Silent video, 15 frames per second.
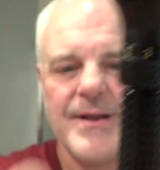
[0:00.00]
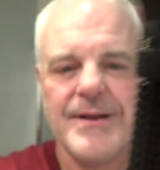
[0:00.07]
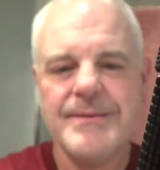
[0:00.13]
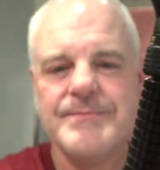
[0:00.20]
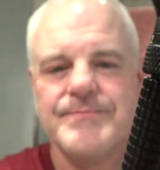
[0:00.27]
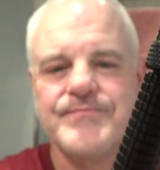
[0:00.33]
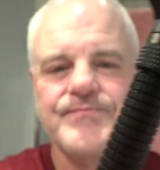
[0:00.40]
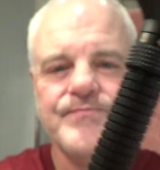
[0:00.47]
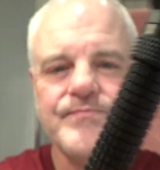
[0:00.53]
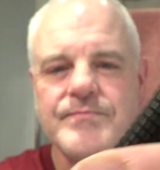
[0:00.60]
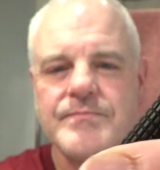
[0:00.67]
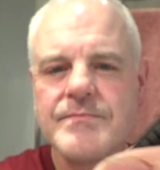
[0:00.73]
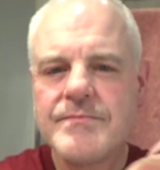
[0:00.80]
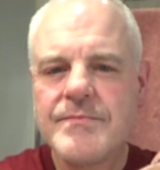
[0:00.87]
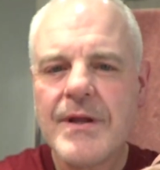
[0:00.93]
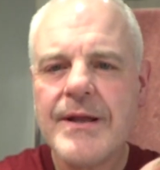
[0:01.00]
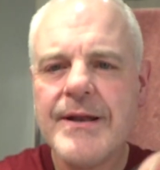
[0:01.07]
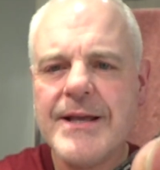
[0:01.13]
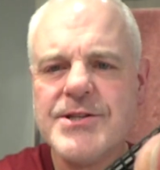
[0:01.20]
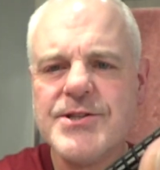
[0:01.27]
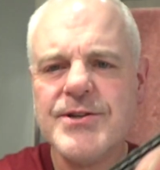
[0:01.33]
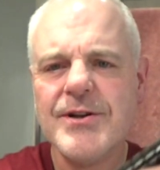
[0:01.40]
thing.
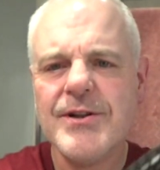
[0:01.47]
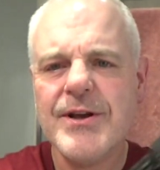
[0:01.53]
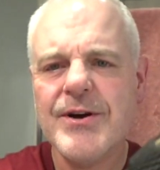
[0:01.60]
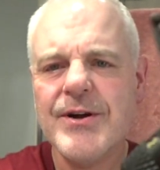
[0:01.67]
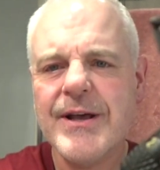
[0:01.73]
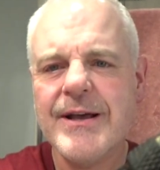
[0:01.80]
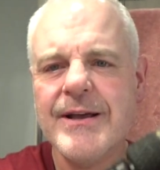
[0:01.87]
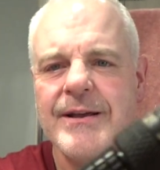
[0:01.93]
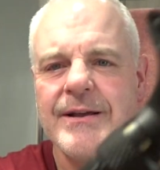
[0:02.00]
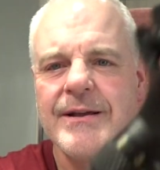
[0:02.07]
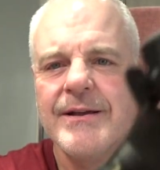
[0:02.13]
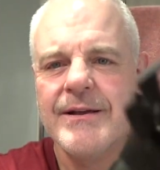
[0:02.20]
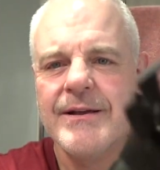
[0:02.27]
Nice knurling on it.